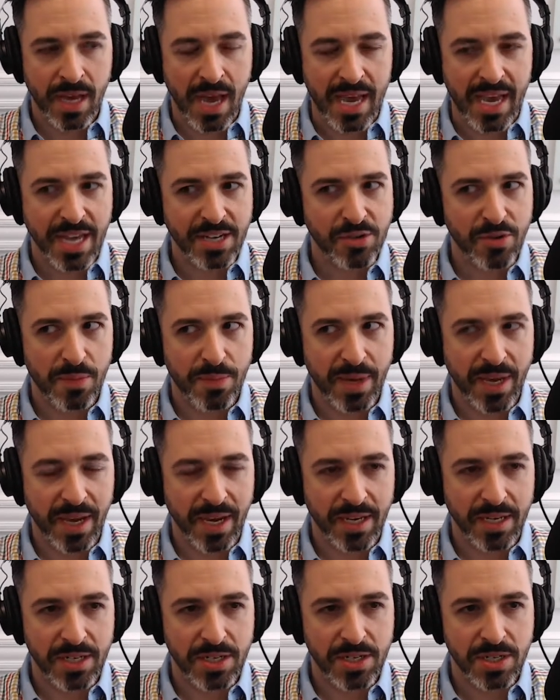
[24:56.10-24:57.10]
I get to a
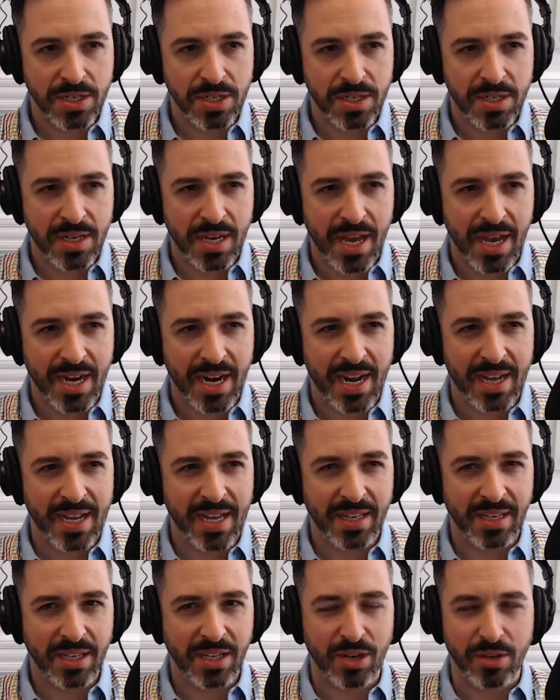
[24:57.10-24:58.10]
page and
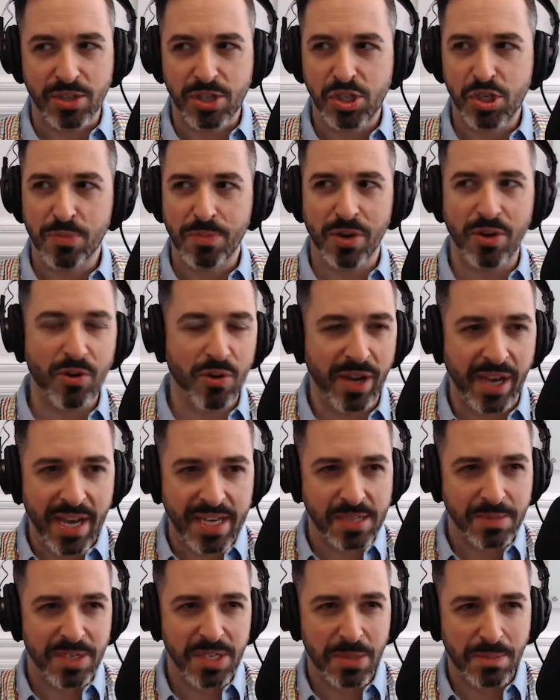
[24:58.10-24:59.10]
it's super annoying. It
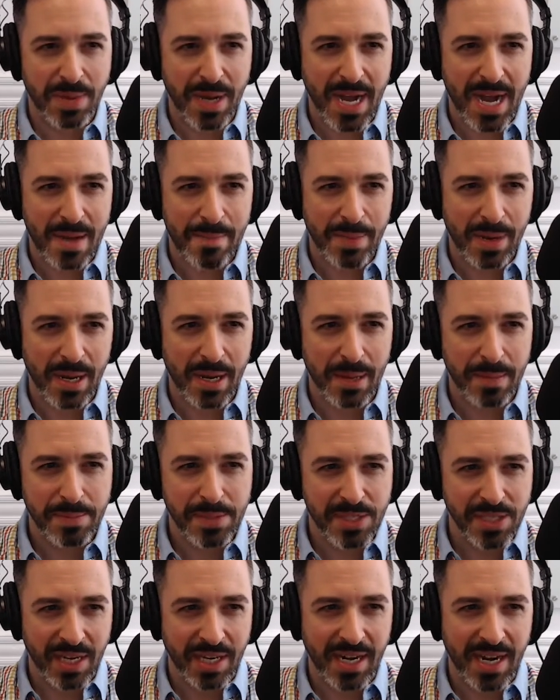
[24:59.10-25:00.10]
has a bunch of
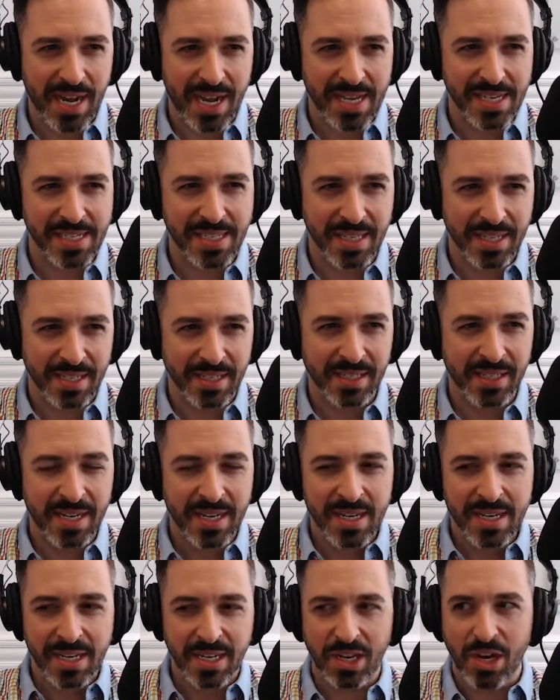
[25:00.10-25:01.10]
pop-ups and it has the
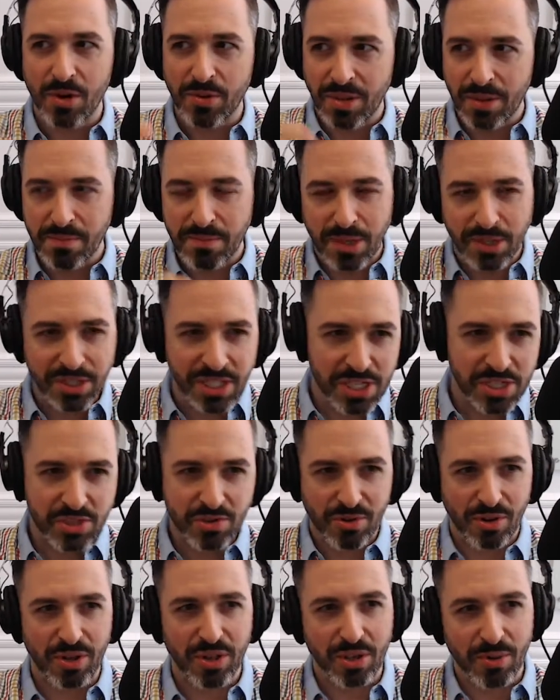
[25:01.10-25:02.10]

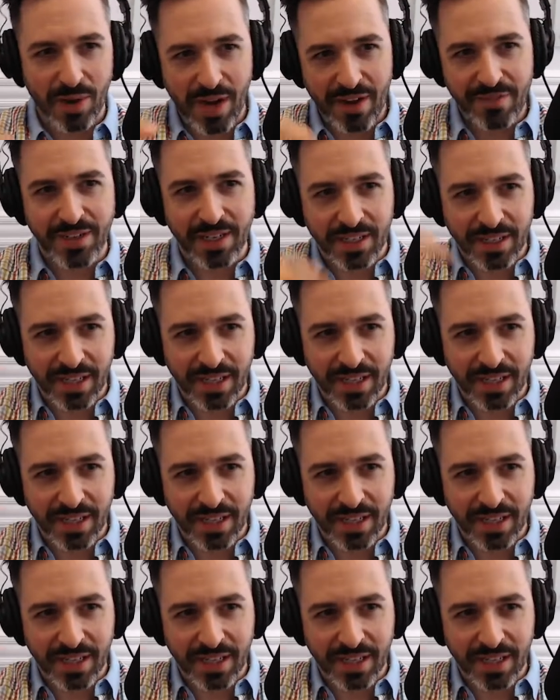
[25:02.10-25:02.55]
multi-scroller where I have